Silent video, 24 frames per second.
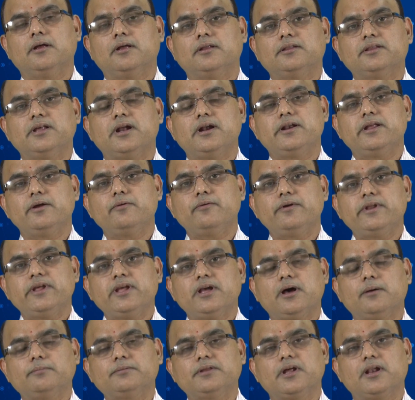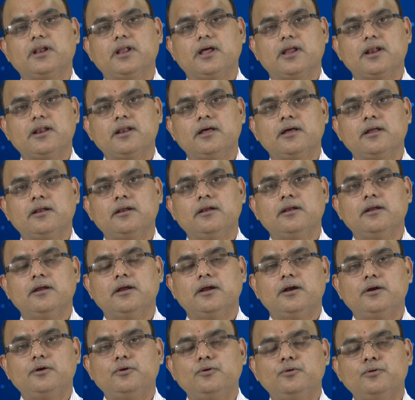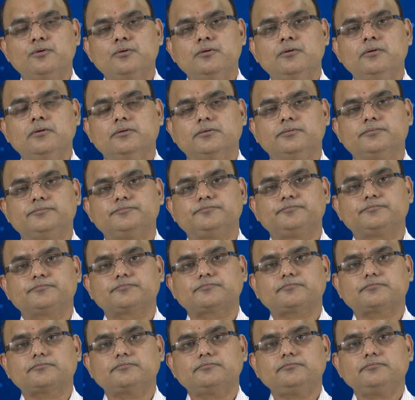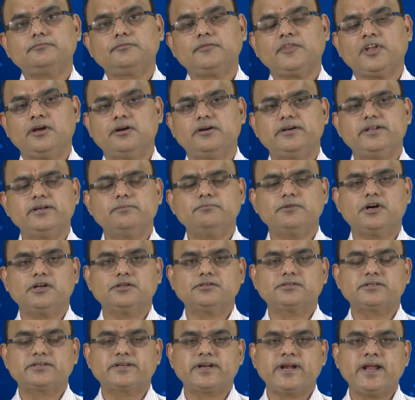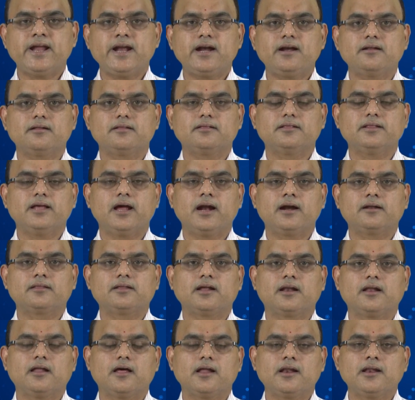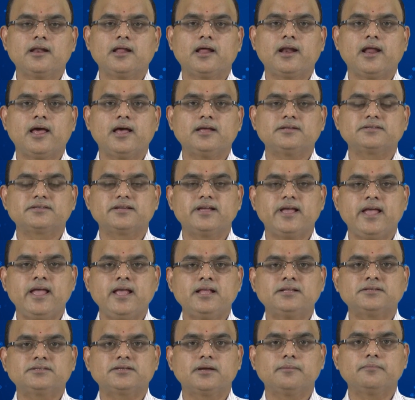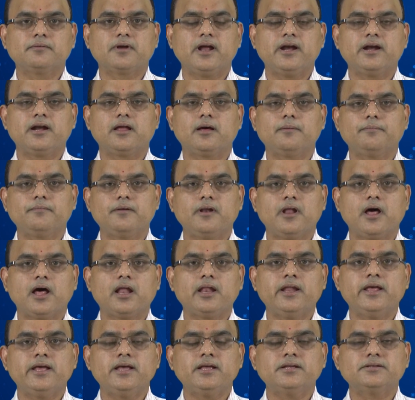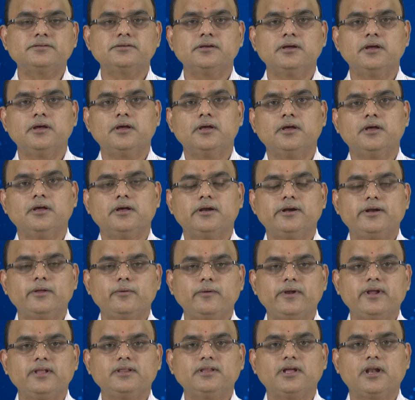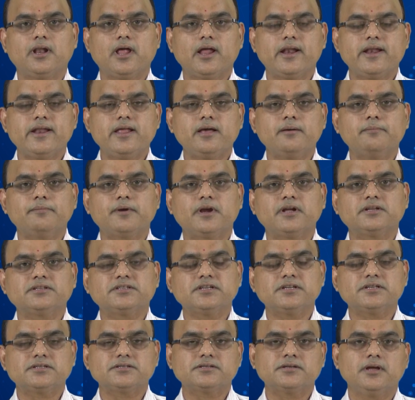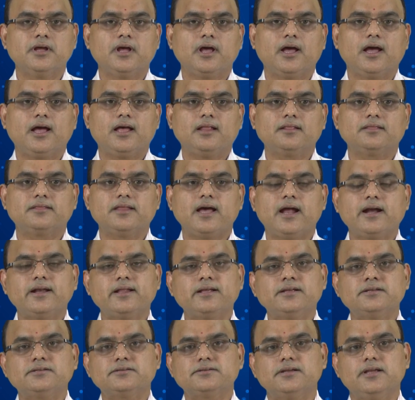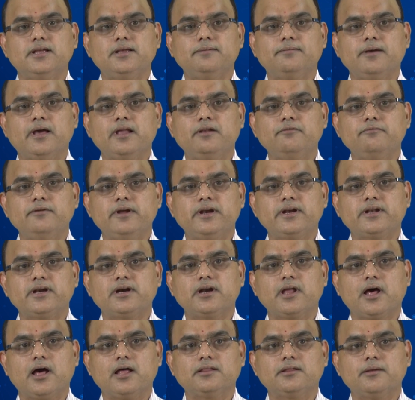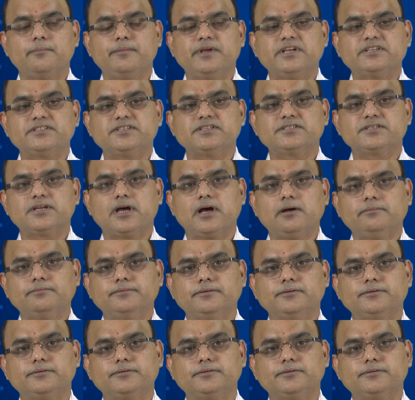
the duty of the learner to demonstrate that the learner has gained some kind of knowledge during the learning process, and that is evaluated on the basis of